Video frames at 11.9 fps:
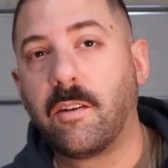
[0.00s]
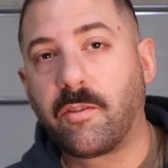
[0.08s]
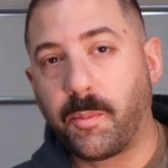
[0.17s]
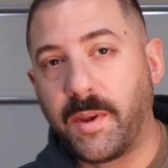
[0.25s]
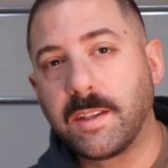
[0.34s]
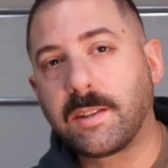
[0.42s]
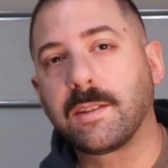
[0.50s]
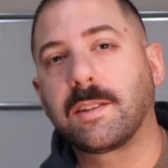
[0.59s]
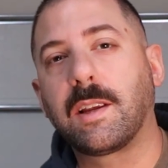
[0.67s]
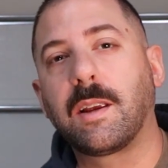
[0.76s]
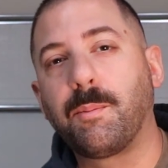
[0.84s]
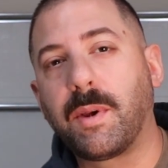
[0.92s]
For me, since
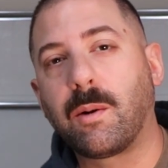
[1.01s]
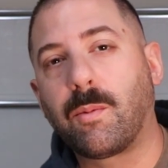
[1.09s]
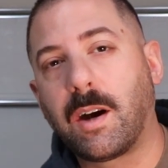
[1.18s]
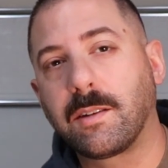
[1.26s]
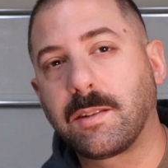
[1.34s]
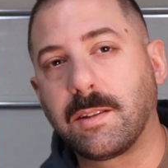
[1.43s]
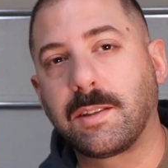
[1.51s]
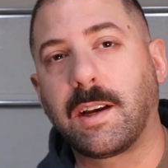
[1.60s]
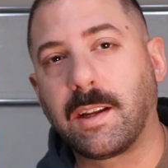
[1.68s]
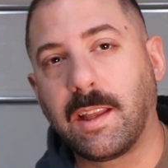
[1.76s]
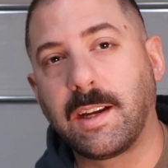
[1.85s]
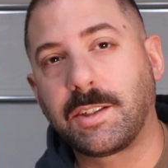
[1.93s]
it had been a while since I
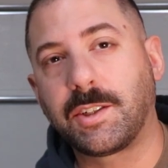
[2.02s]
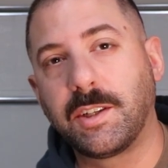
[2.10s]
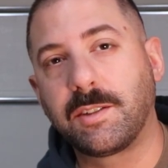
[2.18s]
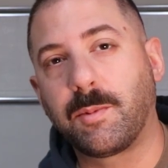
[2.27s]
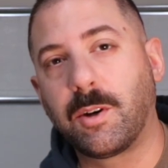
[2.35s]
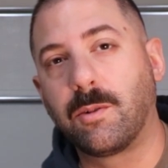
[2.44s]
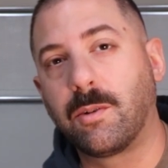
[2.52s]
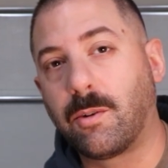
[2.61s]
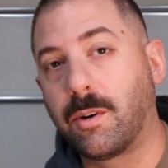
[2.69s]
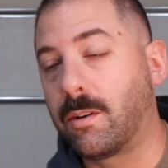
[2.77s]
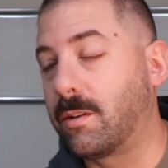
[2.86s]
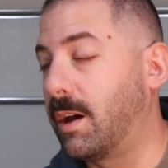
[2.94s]
had last changed my own
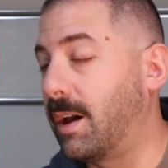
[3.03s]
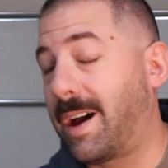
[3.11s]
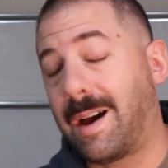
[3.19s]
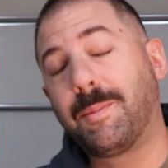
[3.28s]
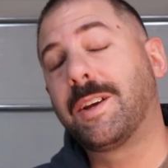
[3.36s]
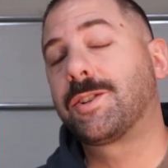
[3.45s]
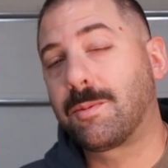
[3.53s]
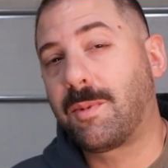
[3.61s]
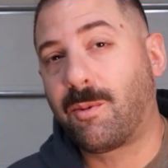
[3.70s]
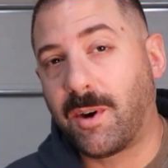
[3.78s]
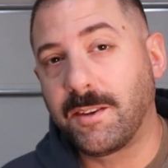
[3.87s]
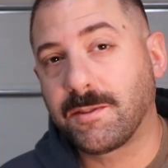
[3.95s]
oil, I made sure my
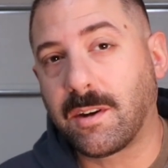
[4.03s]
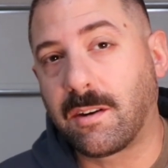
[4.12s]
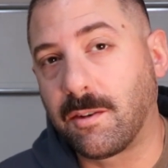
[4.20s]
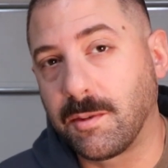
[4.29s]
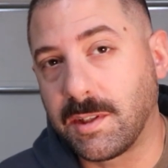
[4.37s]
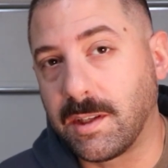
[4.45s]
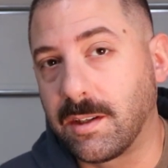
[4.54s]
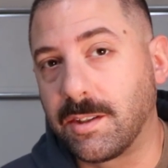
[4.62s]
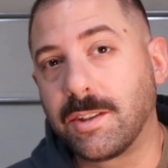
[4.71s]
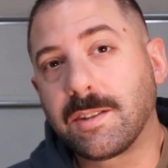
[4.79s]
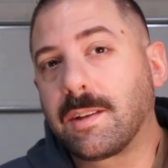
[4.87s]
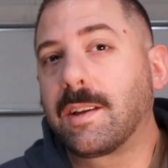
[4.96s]
wife's car was here
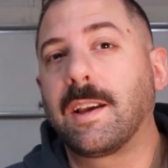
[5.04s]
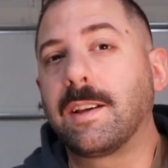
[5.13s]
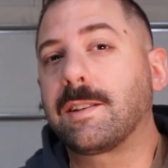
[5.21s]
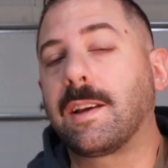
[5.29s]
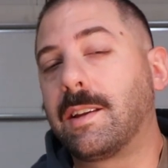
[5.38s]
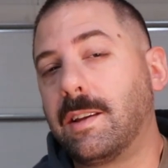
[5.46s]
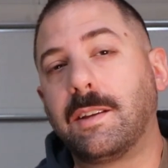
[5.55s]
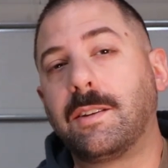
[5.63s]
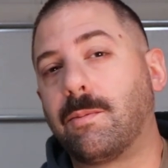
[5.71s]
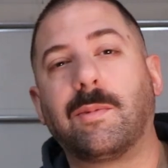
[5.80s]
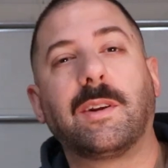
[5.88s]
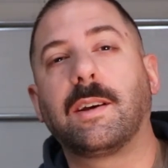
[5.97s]
just in case I needed
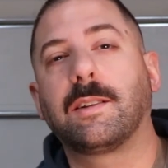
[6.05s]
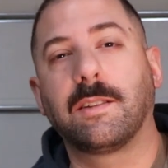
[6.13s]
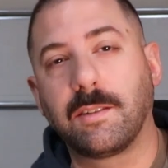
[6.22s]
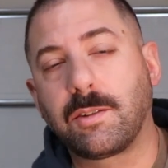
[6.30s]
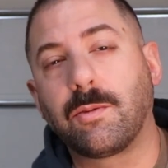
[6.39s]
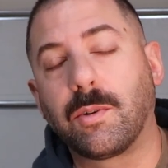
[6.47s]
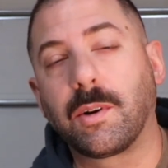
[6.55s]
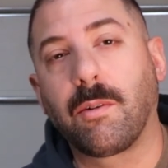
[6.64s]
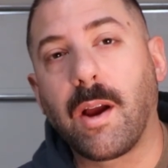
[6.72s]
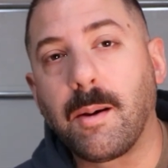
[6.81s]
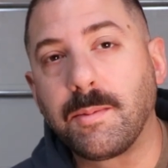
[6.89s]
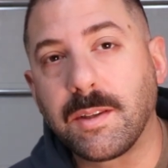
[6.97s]
to run out to the store and
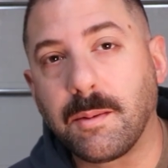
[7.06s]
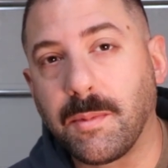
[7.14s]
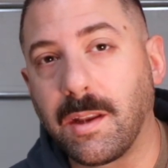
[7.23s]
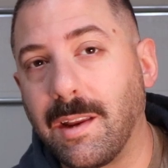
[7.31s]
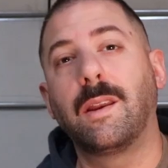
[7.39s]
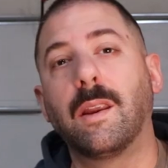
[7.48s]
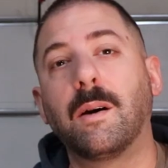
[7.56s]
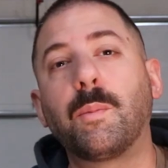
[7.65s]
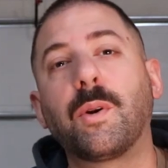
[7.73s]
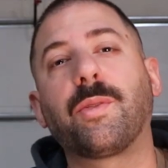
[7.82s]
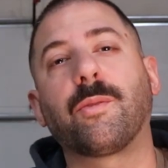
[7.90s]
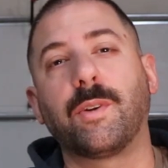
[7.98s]
grab something.
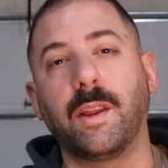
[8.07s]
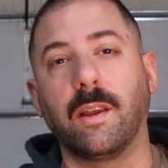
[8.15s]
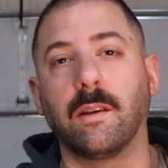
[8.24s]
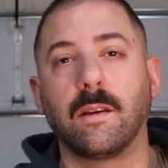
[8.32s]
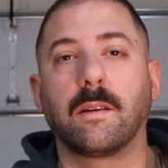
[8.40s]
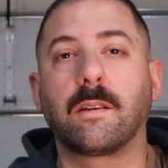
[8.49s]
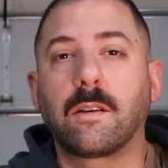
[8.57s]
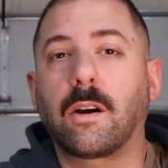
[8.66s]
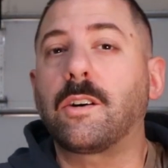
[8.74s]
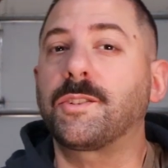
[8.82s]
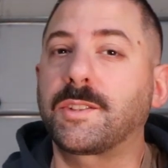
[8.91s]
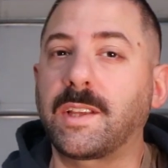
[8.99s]
Number 3,
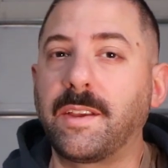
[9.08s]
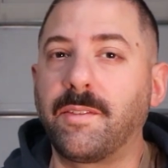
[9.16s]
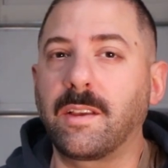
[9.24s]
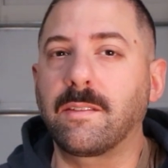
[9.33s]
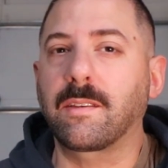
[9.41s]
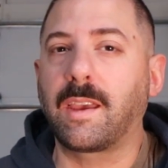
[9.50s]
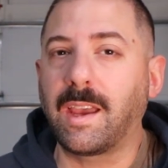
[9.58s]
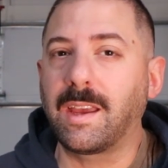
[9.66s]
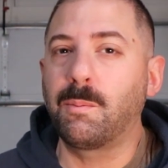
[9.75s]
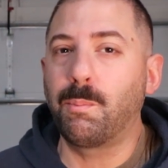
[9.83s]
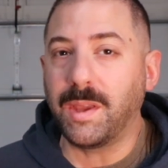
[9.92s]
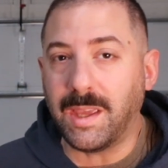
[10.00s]
cost savings
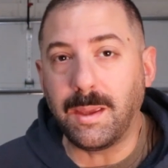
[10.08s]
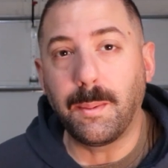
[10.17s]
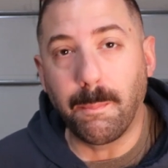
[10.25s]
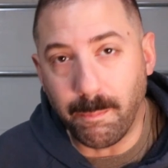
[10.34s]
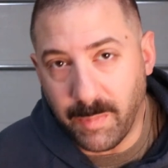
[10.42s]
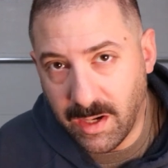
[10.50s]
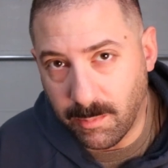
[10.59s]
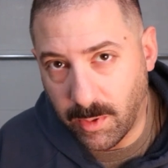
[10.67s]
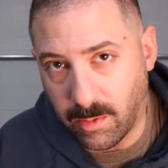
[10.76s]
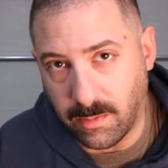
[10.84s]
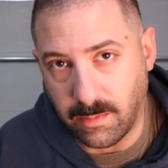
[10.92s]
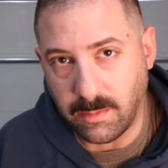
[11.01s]
can be minimal.